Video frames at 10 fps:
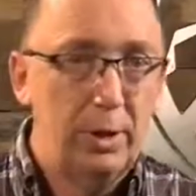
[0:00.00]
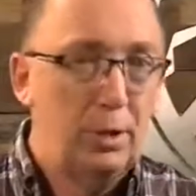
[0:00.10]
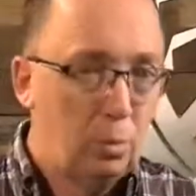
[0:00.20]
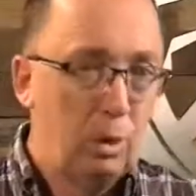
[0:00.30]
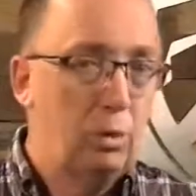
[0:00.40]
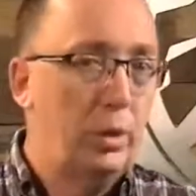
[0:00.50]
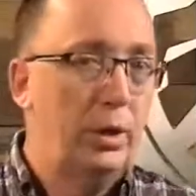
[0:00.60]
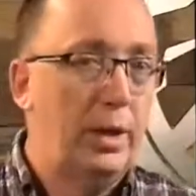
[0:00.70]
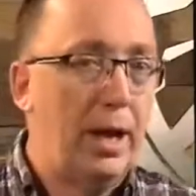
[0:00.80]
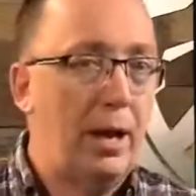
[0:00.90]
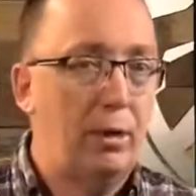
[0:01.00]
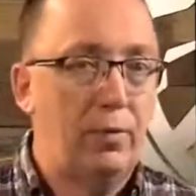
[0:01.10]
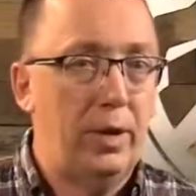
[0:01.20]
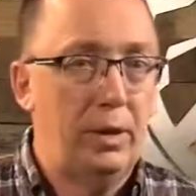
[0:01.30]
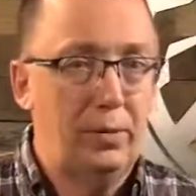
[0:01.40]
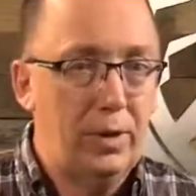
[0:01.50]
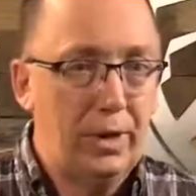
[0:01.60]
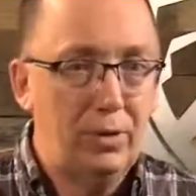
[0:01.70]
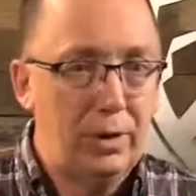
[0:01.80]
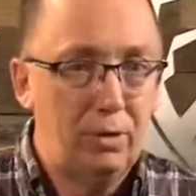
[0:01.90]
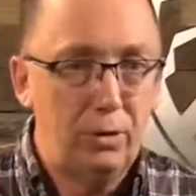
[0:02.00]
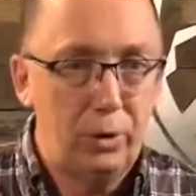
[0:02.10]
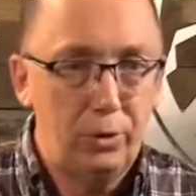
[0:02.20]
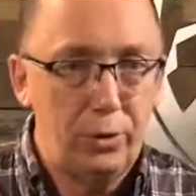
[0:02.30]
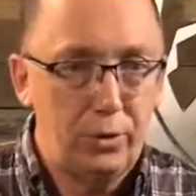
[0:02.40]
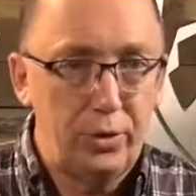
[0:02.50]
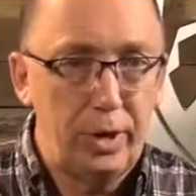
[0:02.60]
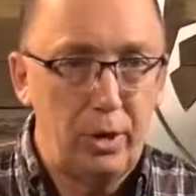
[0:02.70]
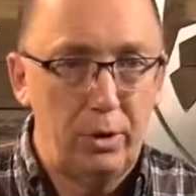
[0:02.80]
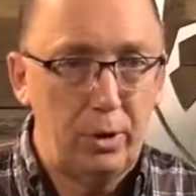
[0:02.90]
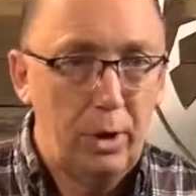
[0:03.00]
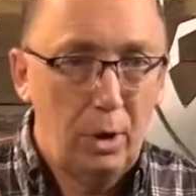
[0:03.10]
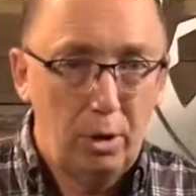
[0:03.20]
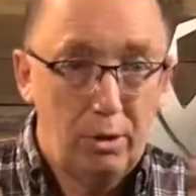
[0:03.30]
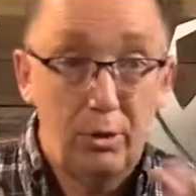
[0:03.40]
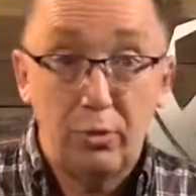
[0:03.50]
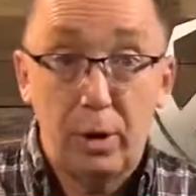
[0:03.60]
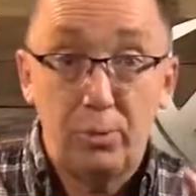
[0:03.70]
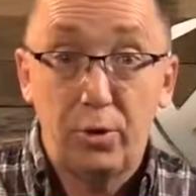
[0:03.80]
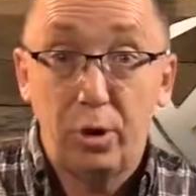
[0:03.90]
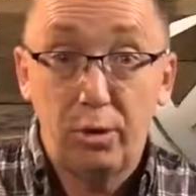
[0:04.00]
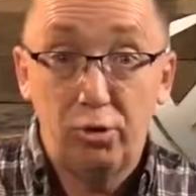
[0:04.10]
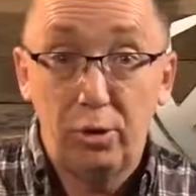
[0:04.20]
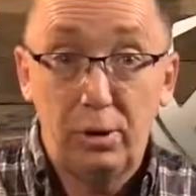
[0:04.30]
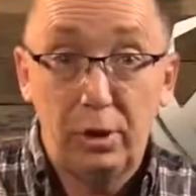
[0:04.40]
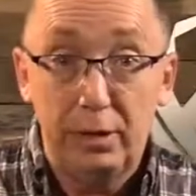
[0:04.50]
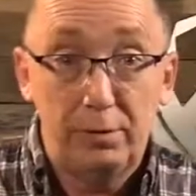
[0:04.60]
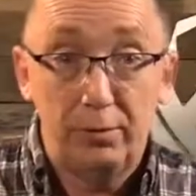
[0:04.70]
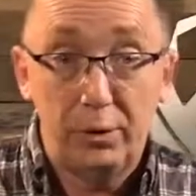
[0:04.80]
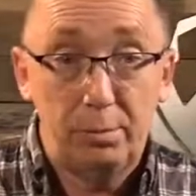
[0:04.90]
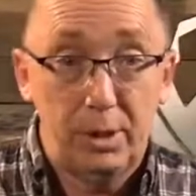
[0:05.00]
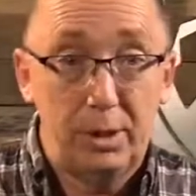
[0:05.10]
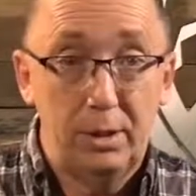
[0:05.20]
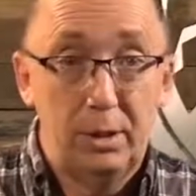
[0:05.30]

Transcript: We're quickly aggravated if anything slows us down or disrupts our agenda, even for a minute.